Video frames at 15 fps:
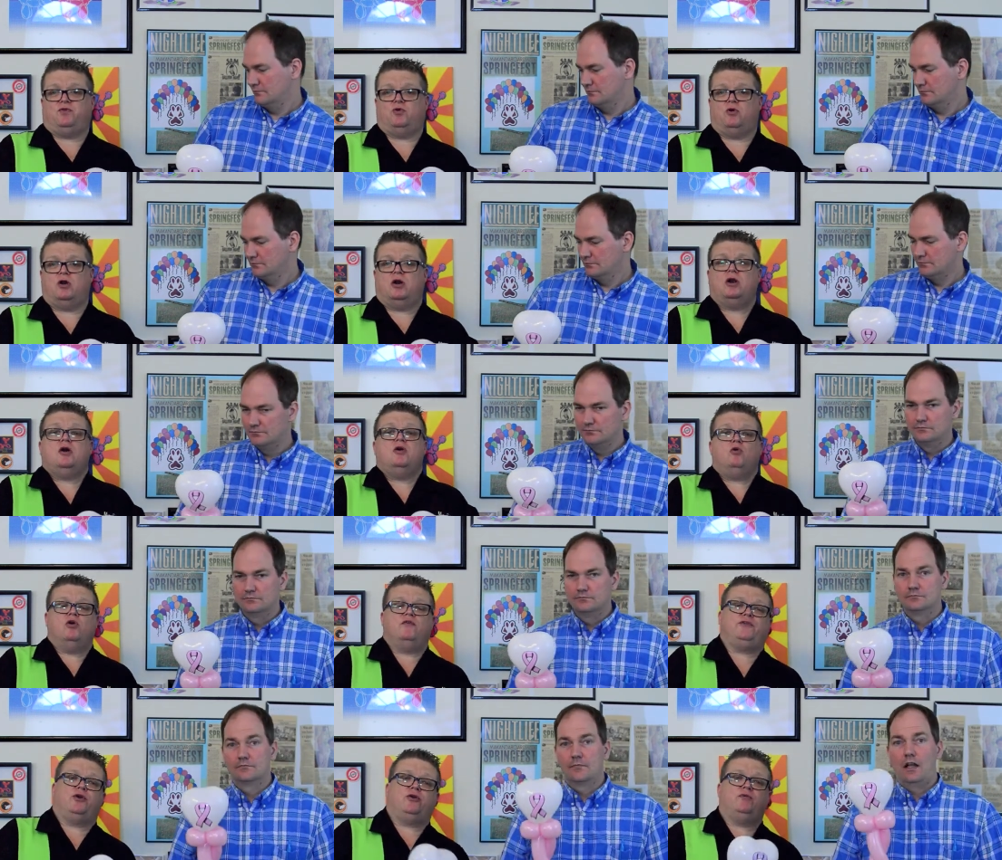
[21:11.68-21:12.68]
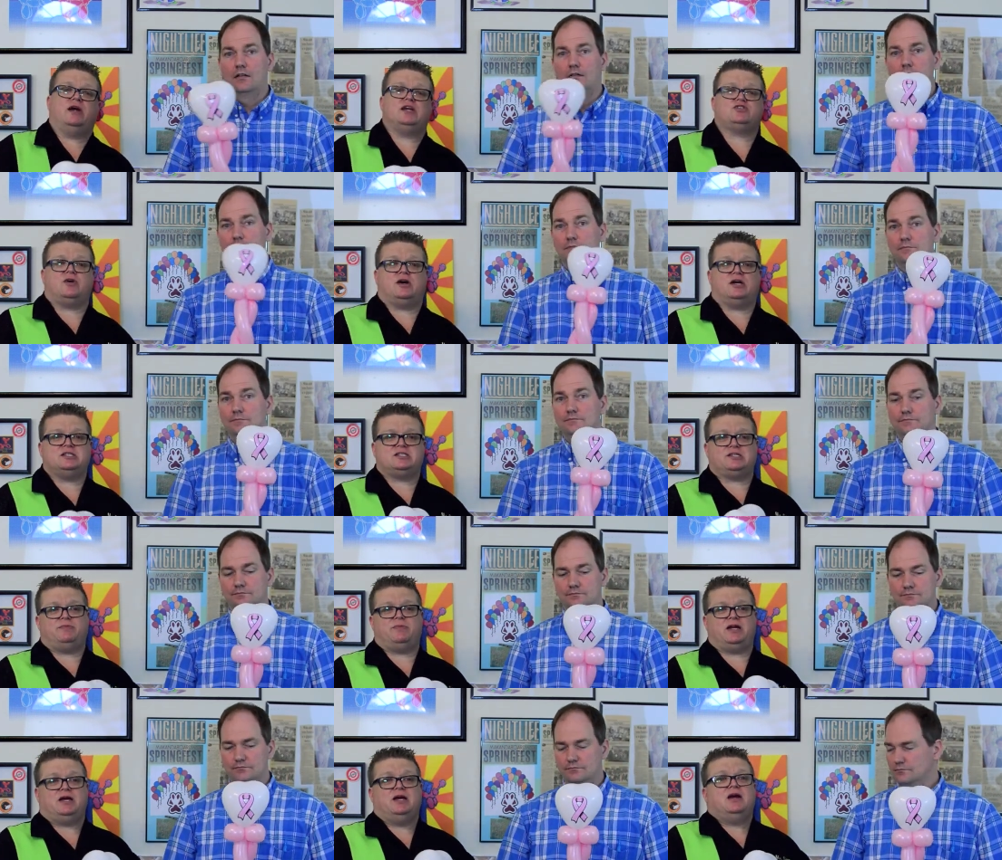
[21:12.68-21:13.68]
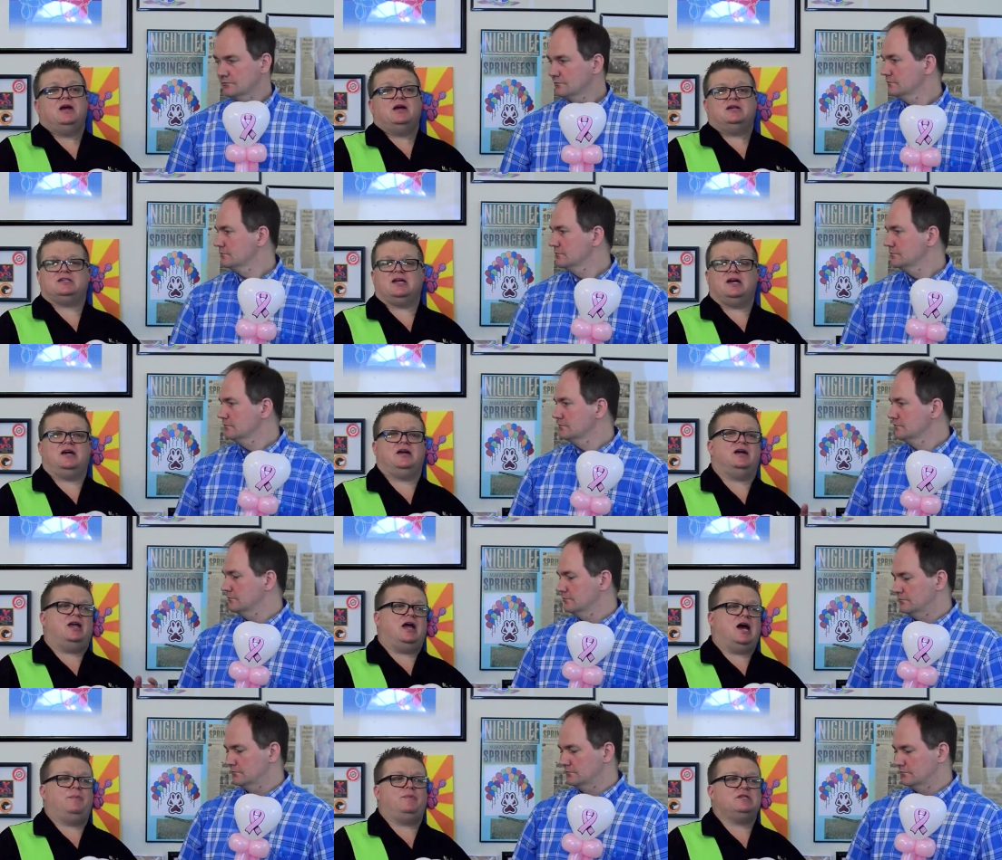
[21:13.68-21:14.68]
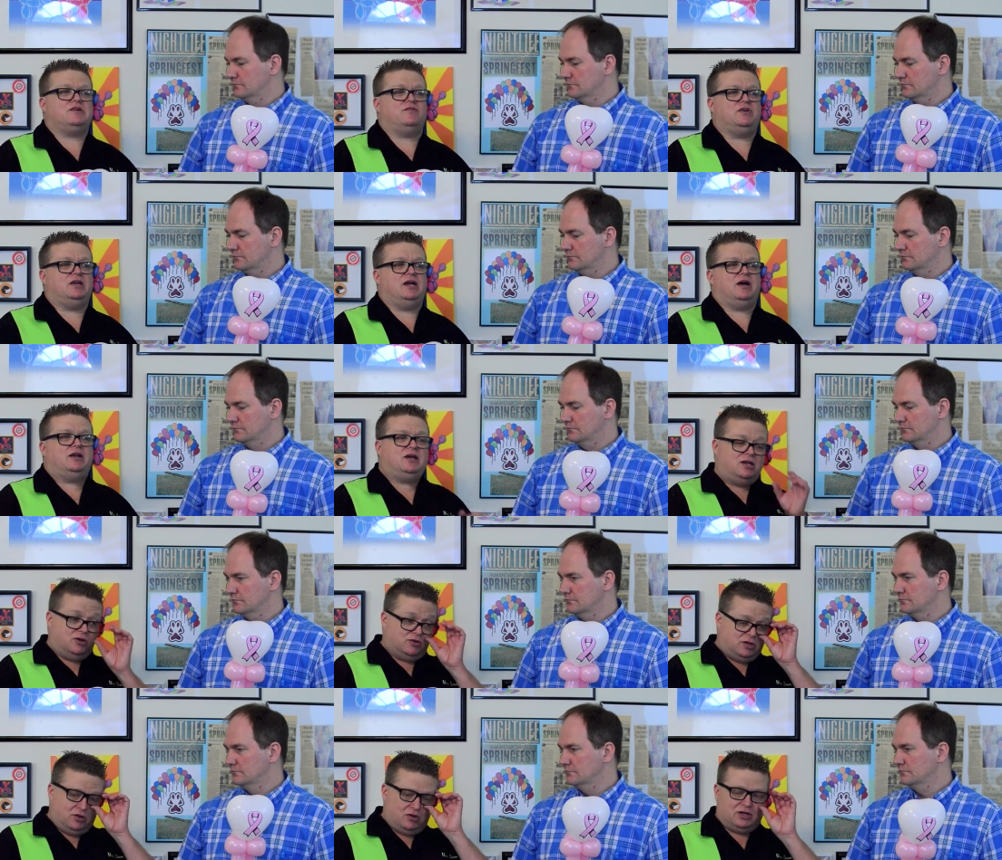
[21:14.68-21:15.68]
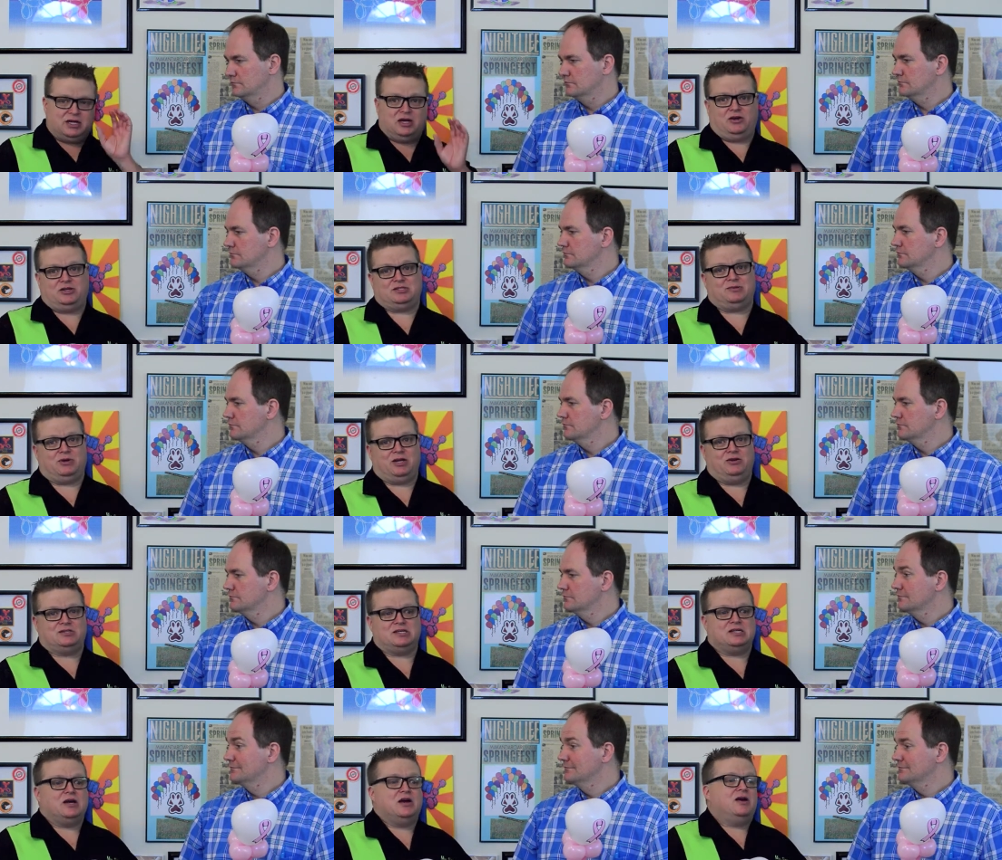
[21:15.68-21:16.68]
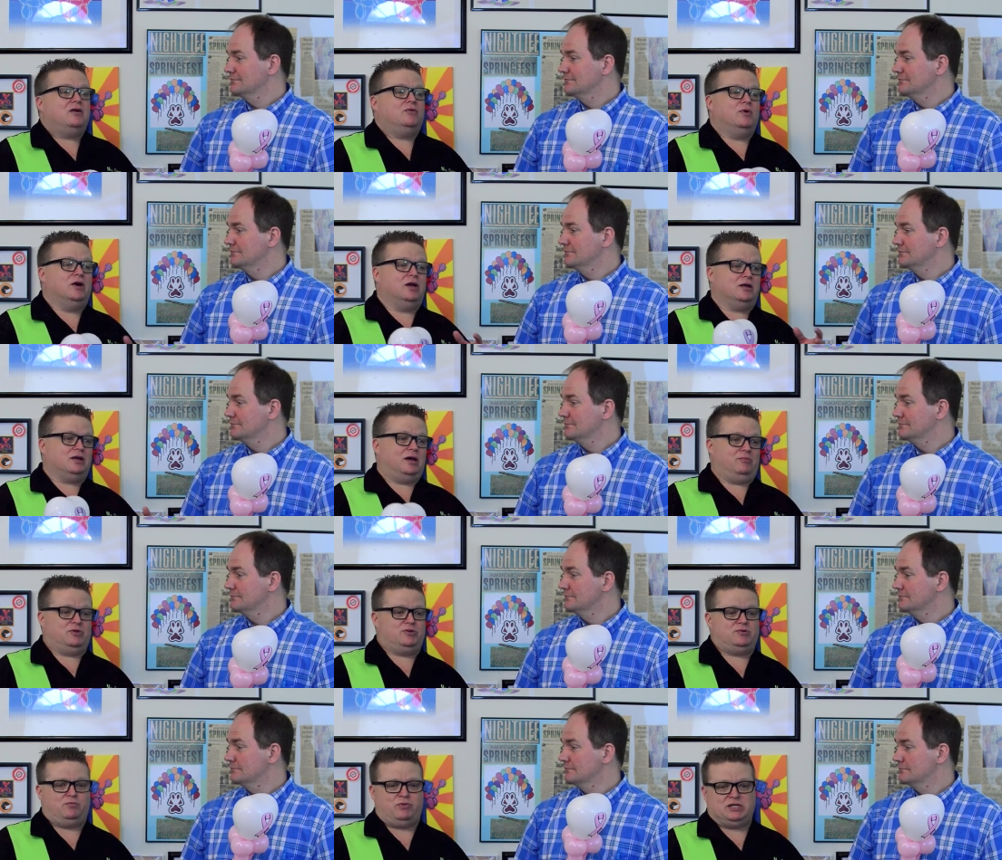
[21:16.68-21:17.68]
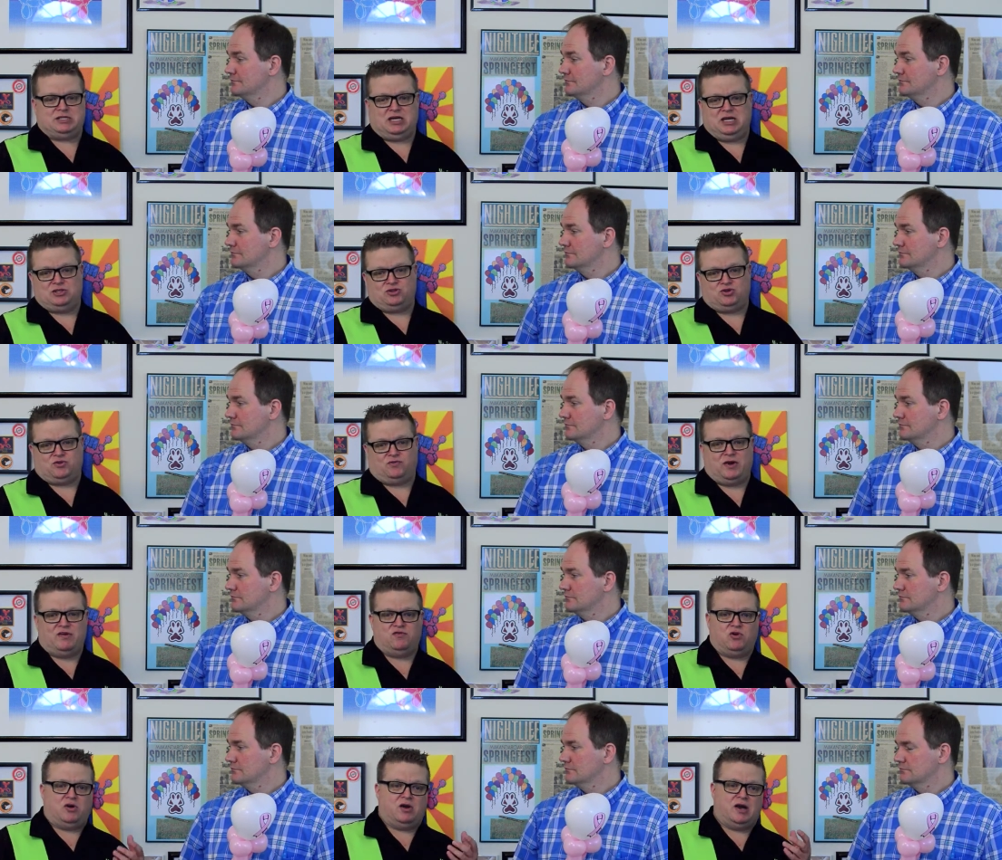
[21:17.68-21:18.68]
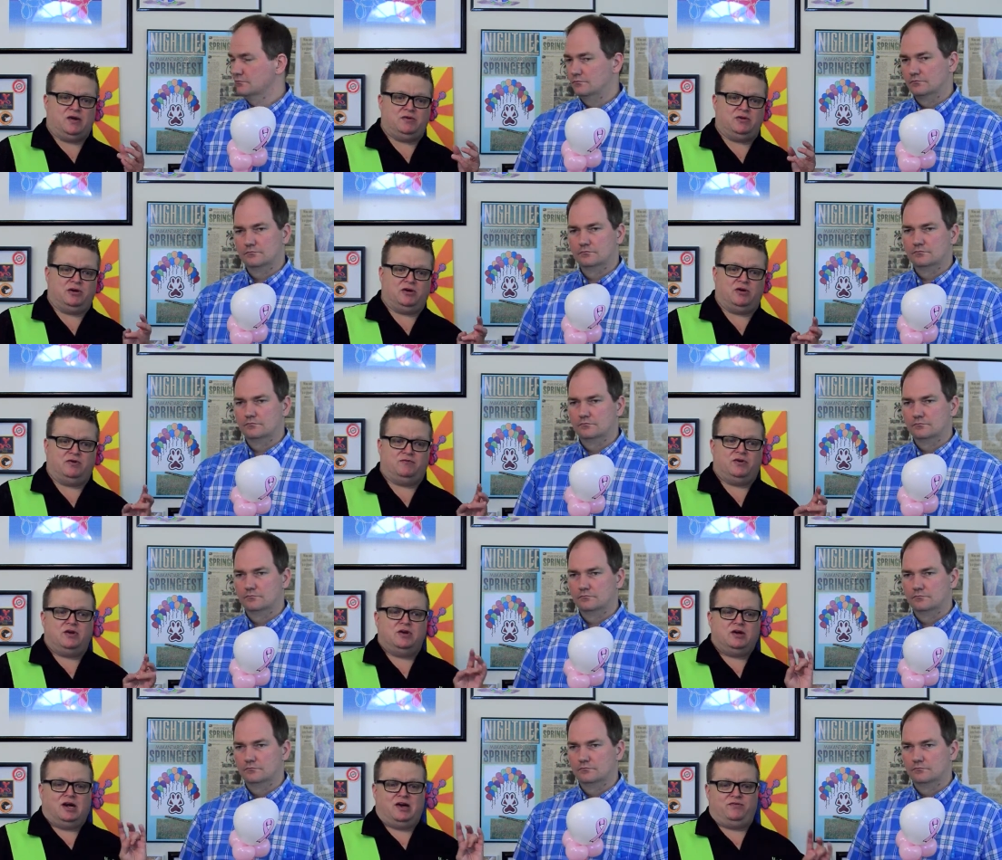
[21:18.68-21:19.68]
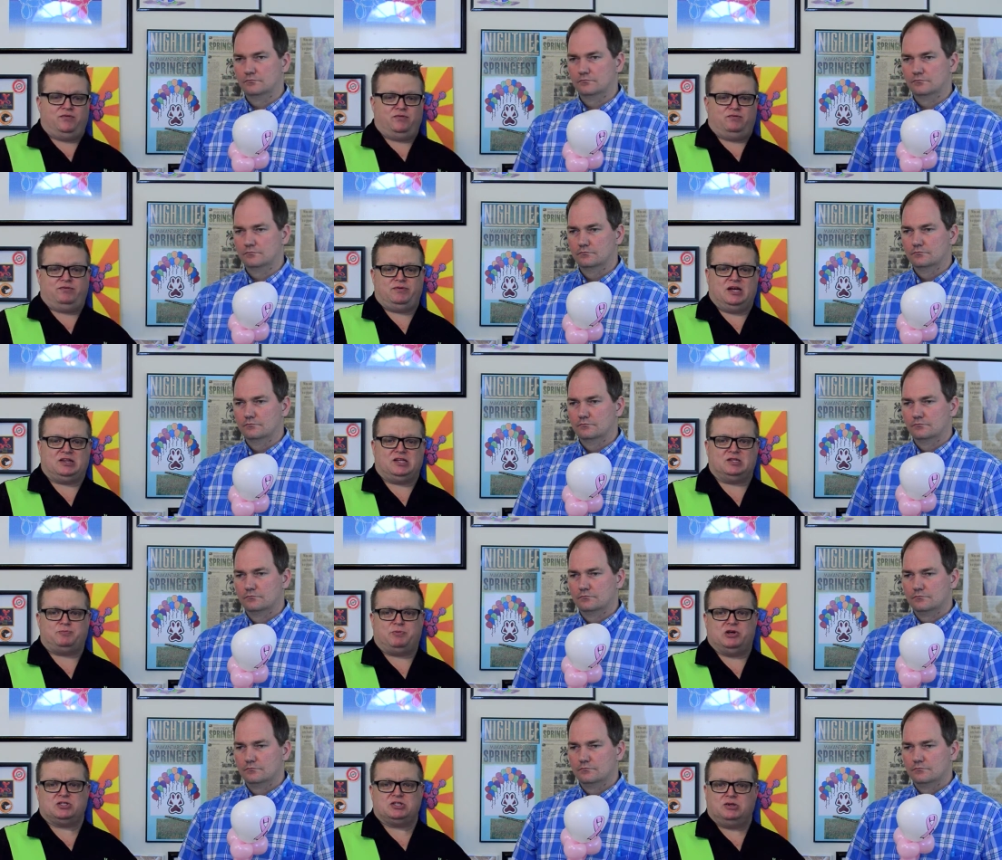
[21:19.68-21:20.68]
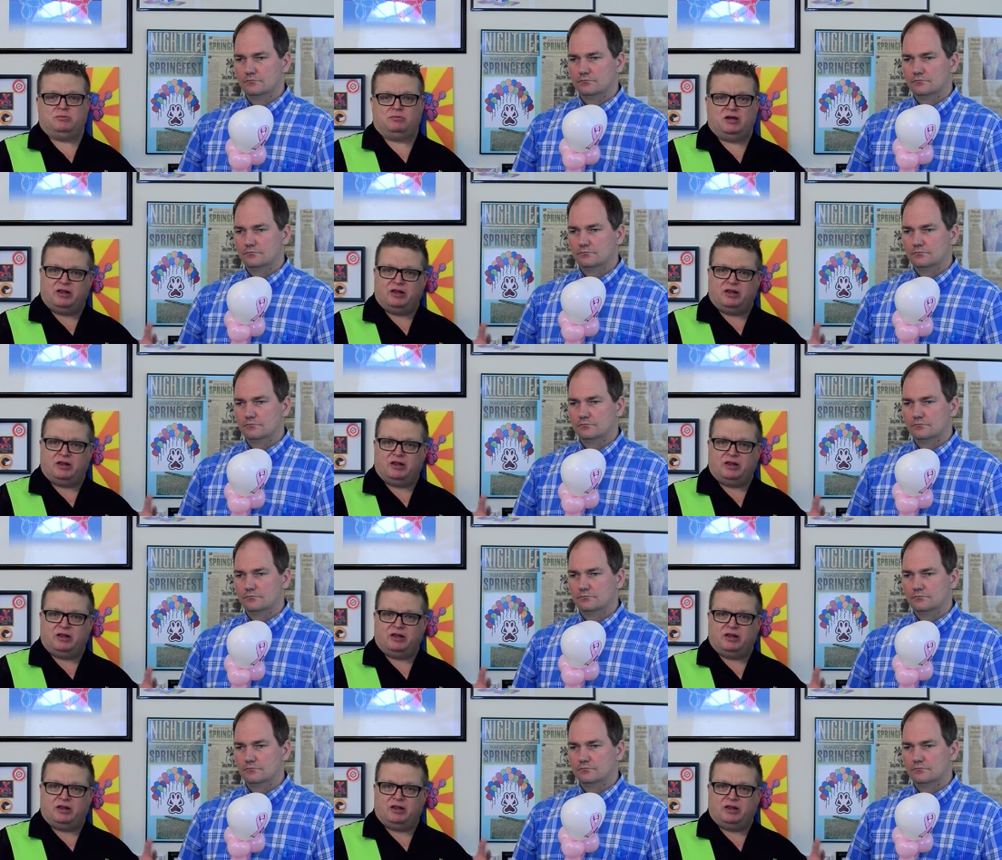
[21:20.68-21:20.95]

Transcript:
Speaker 1: for, or if you're at a restaurant and somebody, uh, it happens every now and again, you, you encounter somebody who says, well, I'm a breast cancer survivor, or I, you know, I've, I've got this person in my